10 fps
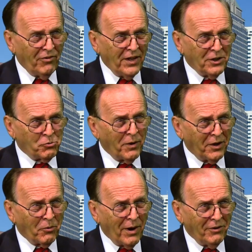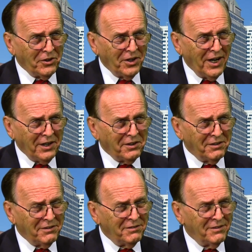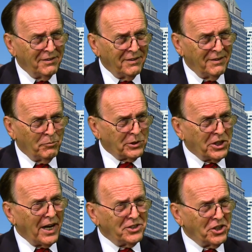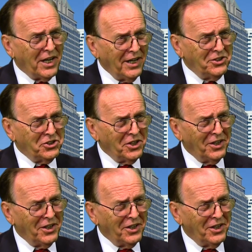things running around at night? Besides the kids?